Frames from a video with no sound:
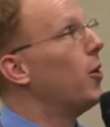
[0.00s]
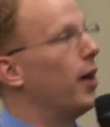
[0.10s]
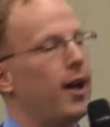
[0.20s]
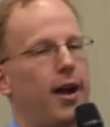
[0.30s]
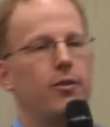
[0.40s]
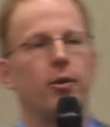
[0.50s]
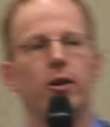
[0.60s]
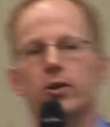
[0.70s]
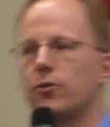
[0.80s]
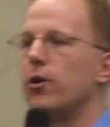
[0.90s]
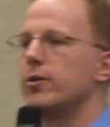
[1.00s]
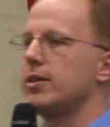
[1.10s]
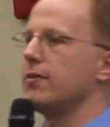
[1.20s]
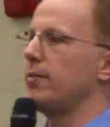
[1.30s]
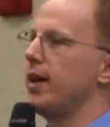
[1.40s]
Well, everyone knows
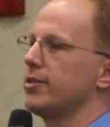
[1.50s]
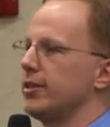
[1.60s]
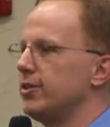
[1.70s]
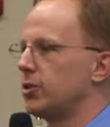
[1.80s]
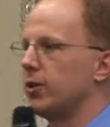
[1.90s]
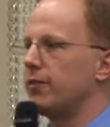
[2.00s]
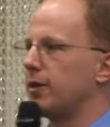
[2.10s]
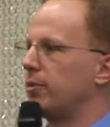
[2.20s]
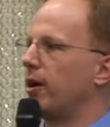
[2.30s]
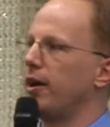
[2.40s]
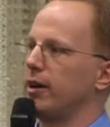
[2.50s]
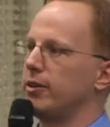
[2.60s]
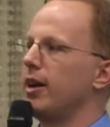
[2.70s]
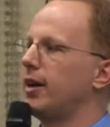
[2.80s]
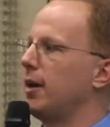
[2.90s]
417 Magazine, terrific product,
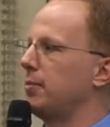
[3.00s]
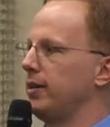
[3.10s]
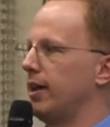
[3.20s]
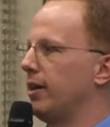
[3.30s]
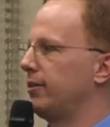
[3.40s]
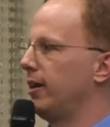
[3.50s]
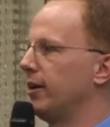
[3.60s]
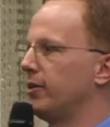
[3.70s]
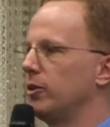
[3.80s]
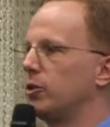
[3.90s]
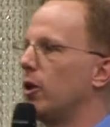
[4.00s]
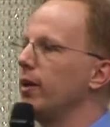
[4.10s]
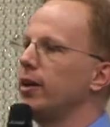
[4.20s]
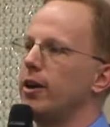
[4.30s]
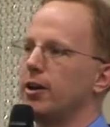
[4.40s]
great company out there,
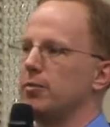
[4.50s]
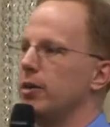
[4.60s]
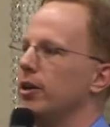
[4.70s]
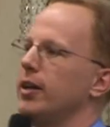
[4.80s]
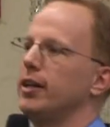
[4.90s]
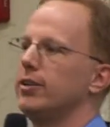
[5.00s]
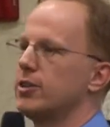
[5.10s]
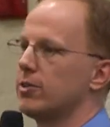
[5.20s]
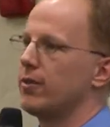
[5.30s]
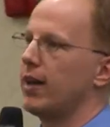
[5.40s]
growing in our community, just